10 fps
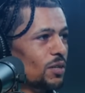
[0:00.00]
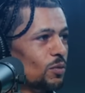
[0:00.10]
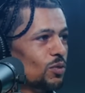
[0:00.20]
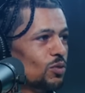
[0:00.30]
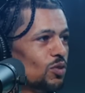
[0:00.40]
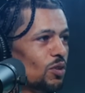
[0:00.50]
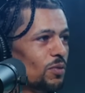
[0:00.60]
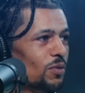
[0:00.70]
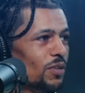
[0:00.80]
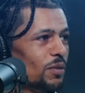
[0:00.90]
what you told
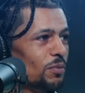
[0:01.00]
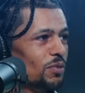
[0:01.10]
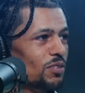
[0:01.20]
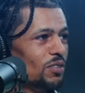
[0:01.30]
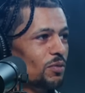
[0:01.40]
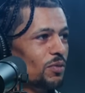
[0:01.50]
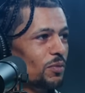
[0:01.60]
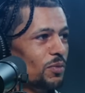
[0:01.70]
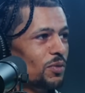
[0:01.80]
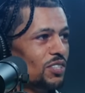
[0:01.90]
me when I pulled the, when
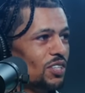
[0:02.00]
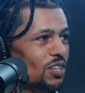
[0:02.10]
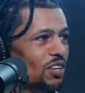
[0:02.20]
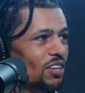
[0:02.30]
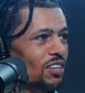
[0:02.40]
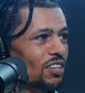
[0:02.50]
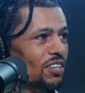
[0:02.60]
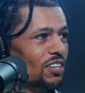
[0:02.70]
I was in the car?